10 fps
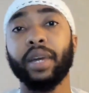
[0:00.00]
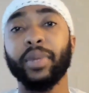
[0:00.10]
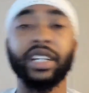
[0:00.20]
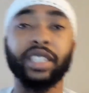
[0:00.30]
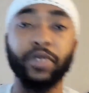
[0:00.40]

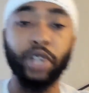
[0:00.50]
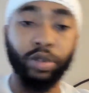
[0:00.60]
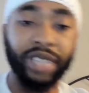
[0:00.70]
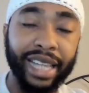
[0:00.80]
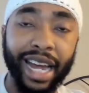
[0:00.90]
Because if you don't
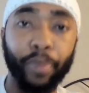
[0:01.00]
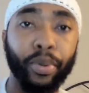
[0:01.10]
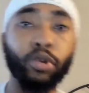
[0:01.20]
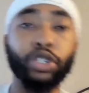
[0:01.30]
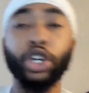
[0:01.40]
take that
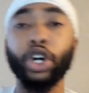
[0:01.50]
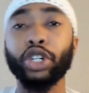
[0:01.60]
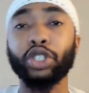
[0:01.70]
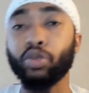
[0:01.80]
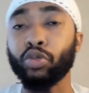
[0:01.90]
approach, you're
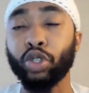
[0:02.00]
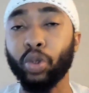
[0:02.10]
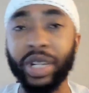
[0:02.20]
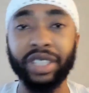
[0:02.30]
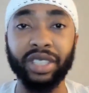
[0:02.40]
going to
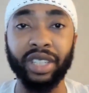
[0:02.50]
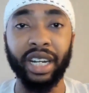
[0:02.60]
twist